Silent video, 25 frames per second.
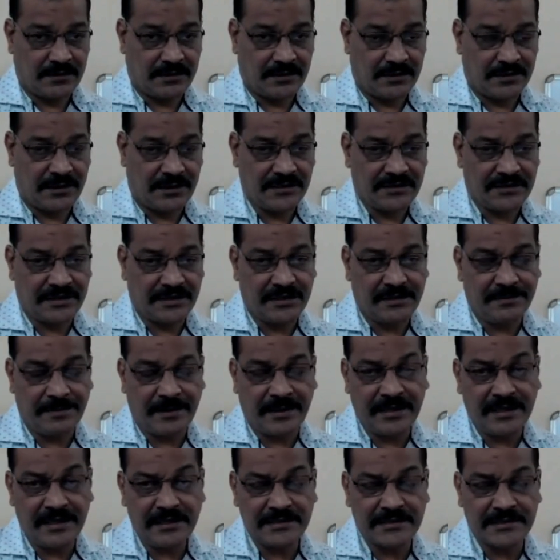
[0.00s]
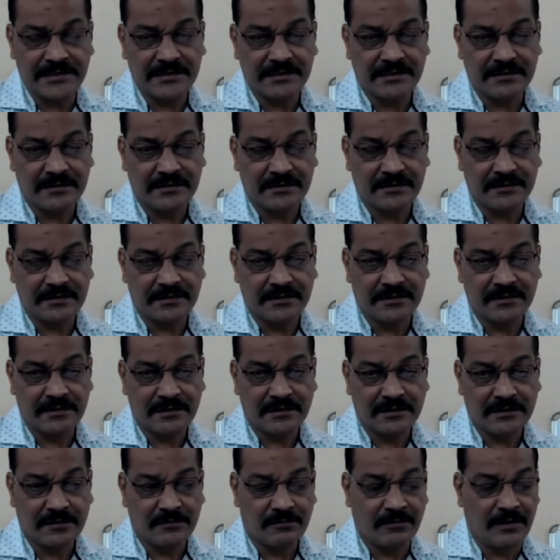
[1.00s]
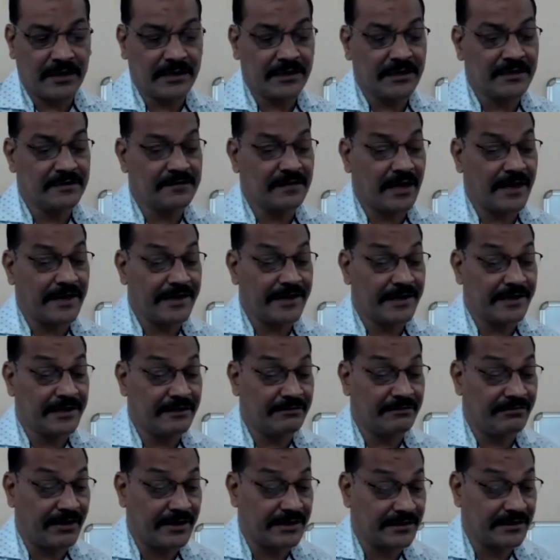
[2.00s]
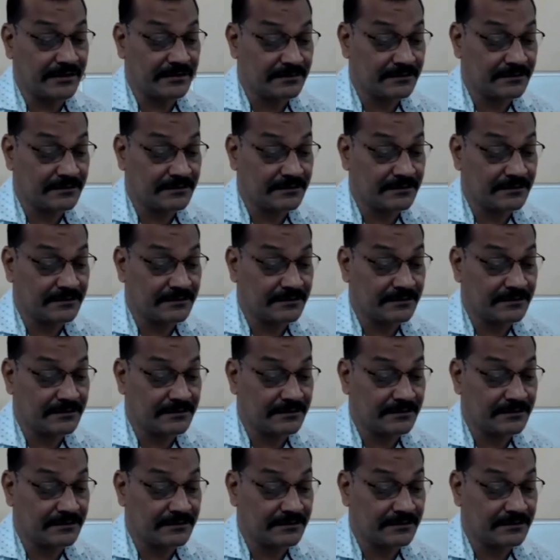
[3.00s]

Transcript: Yes, anybody else? What is identifier?